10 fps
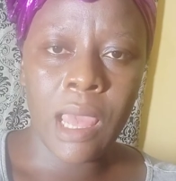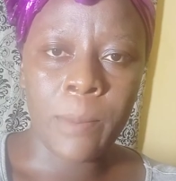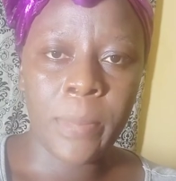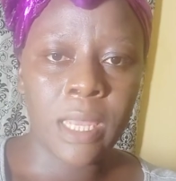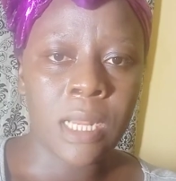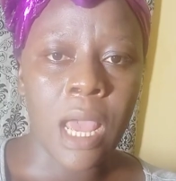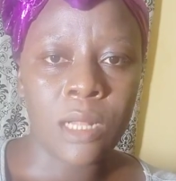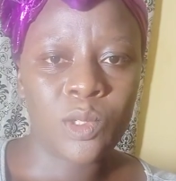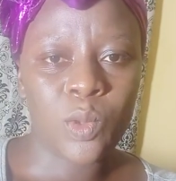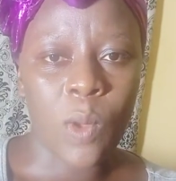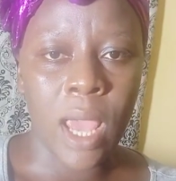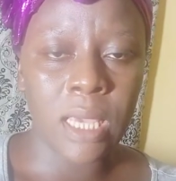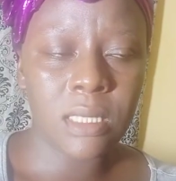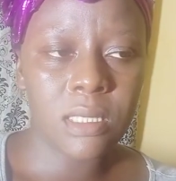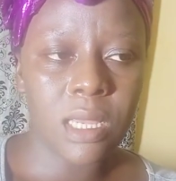I paid her
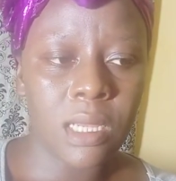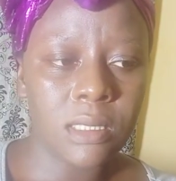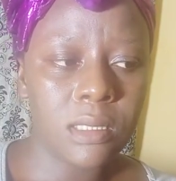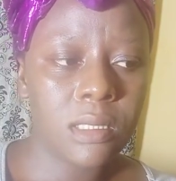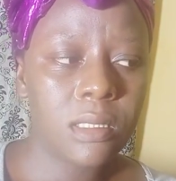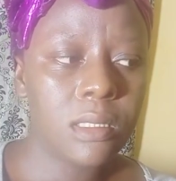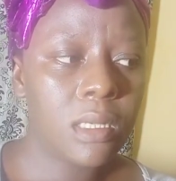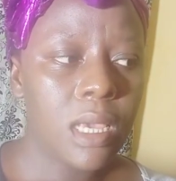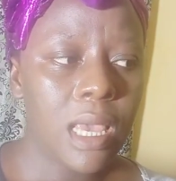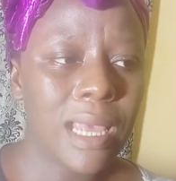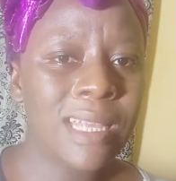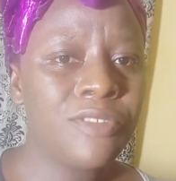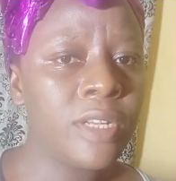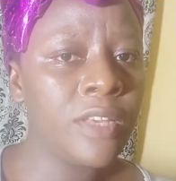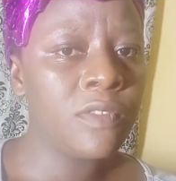twice, and
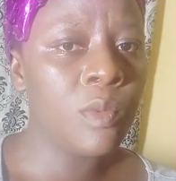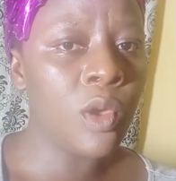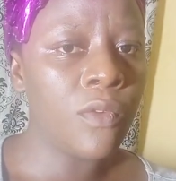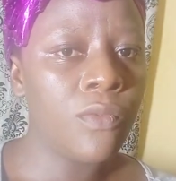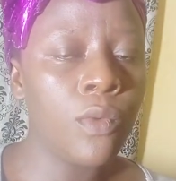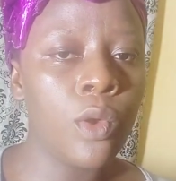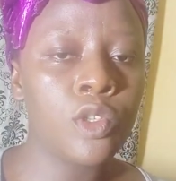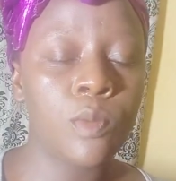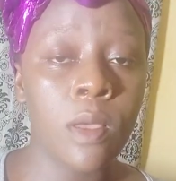it relieved me of going to.